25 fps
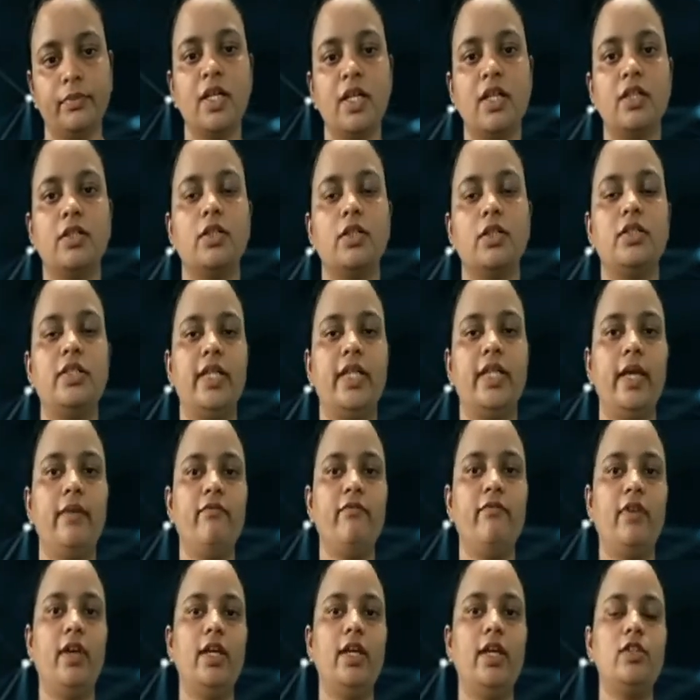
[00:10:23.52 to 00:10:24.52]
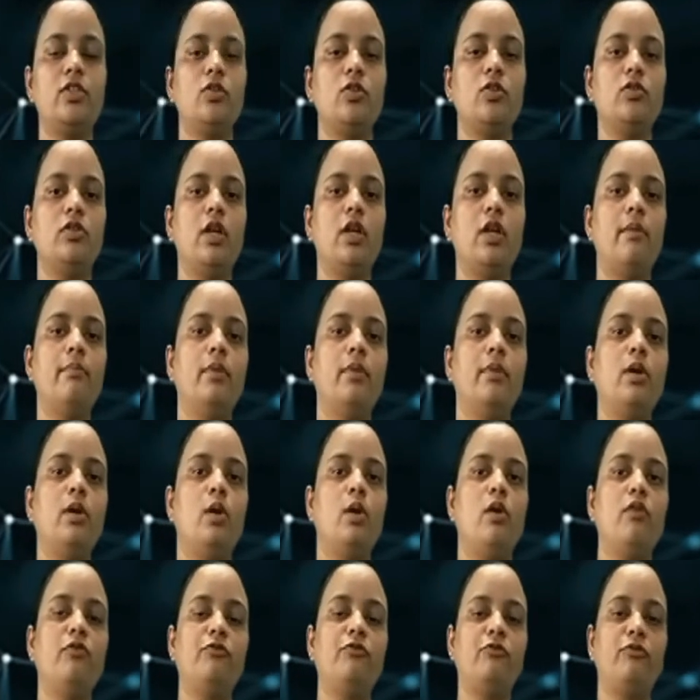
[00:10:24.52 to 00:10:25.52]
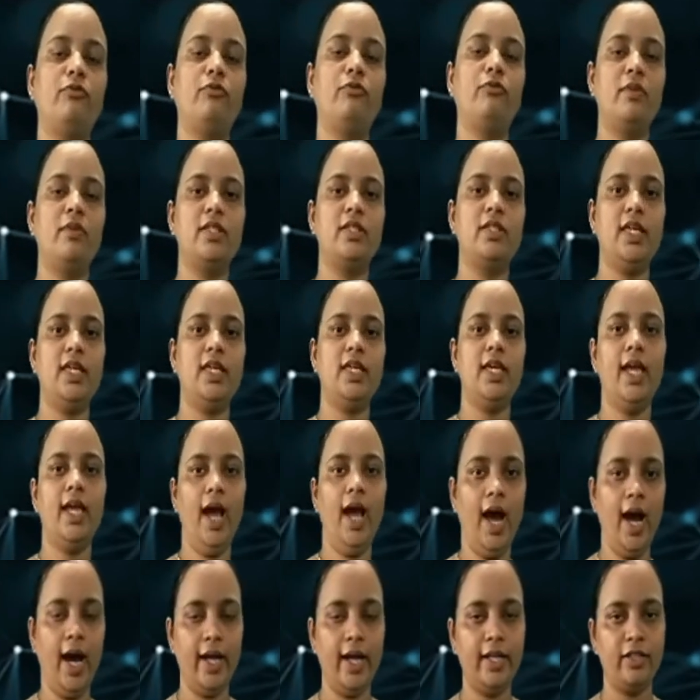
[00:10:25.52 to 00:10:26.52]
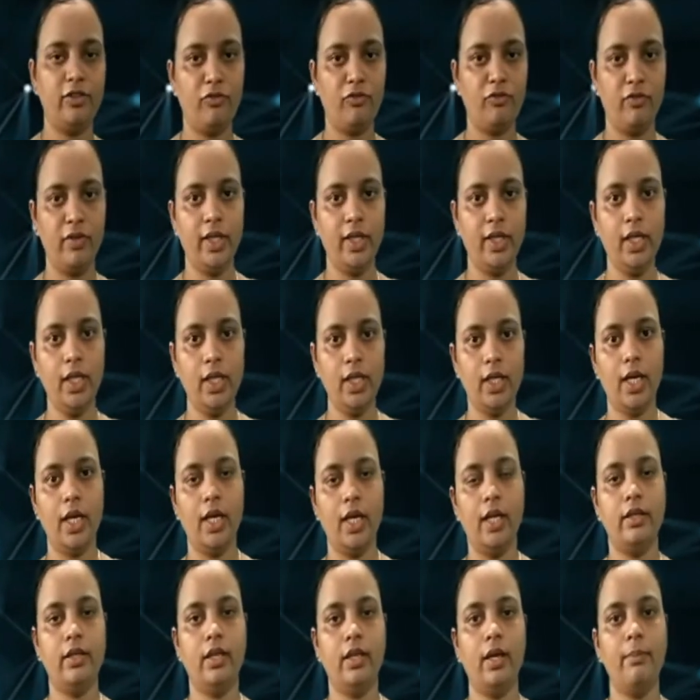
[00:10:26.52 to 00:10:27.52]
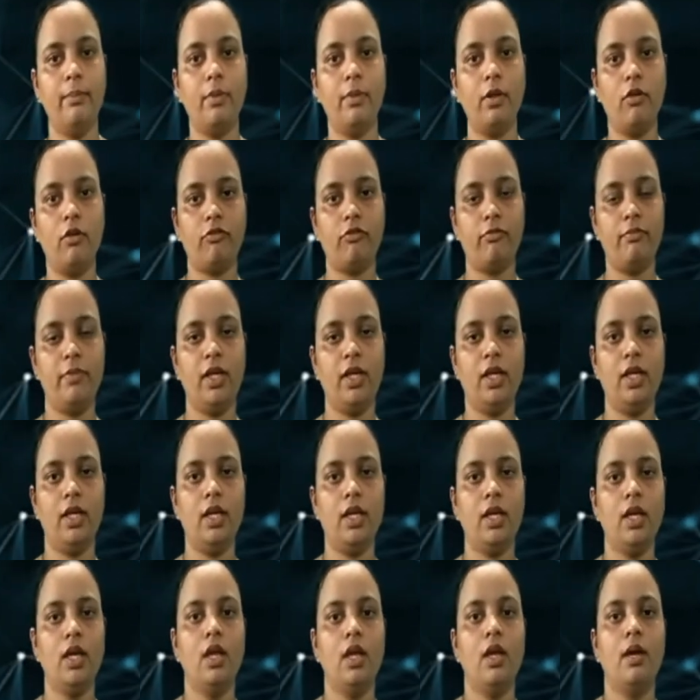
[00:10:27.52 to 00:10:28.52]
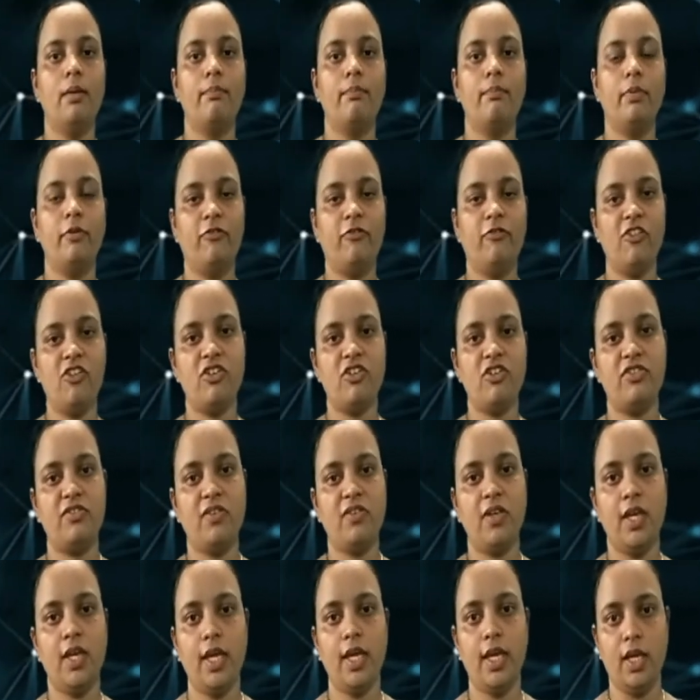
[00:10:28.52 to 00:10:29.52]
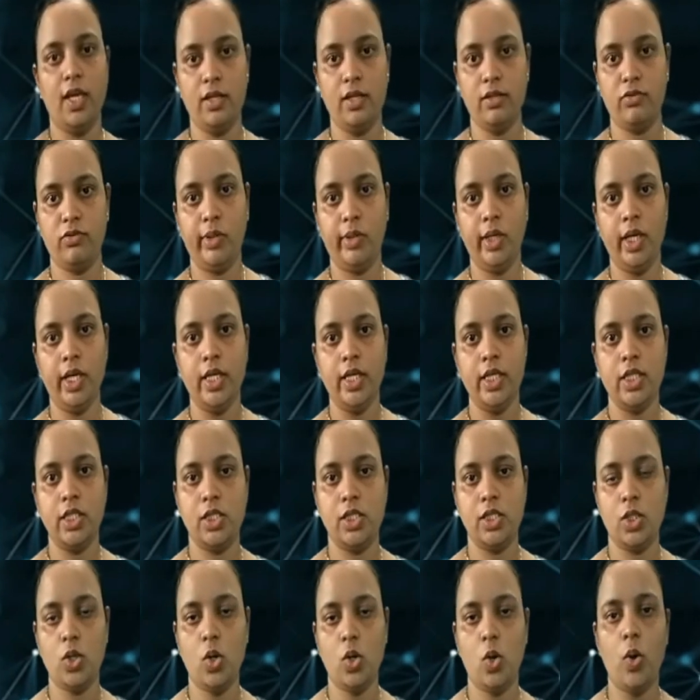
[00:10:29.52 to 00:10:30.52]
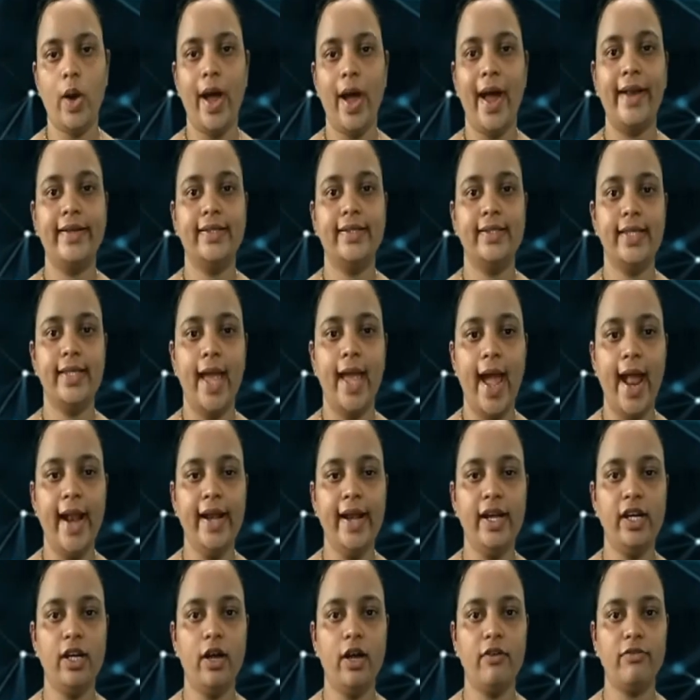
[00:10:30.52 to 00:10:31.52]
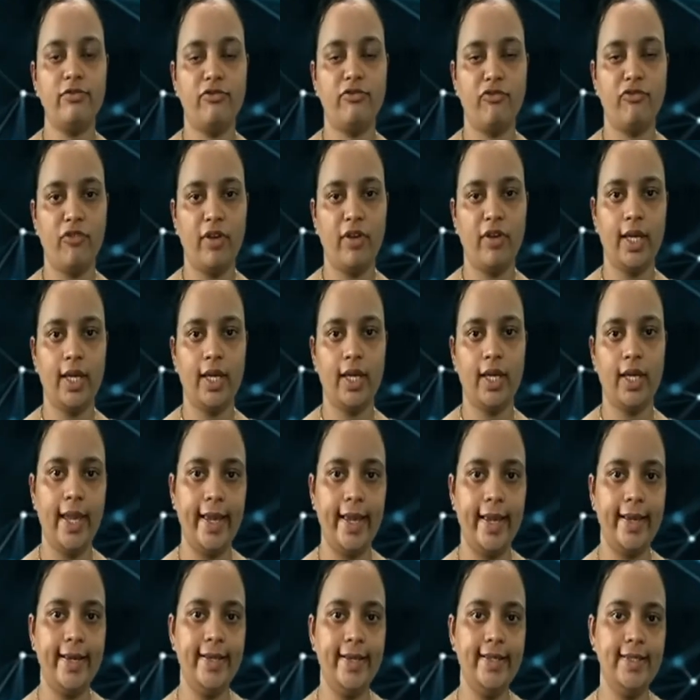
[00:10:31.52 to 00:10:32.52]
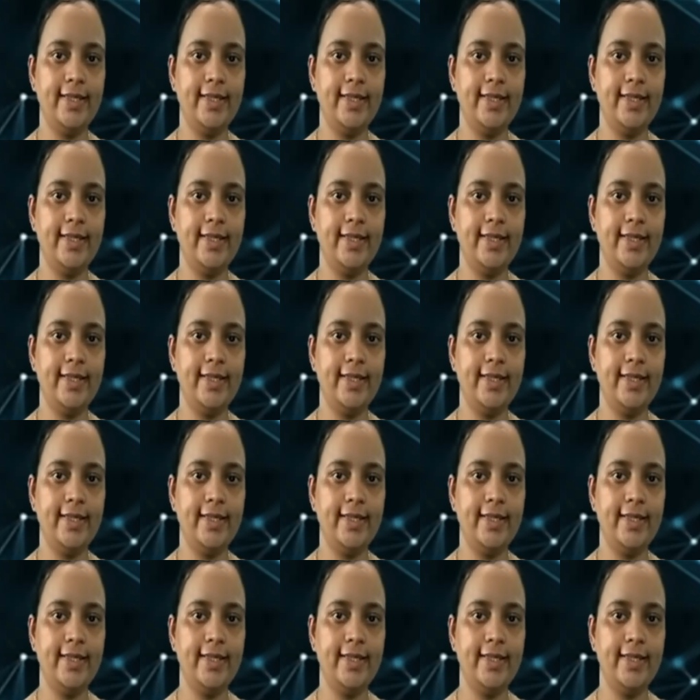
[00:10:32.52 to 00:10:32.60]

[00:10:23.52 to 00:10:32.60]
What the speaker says: So same way, so number of C are 3 and number of B before C is 3. So at the end of string A,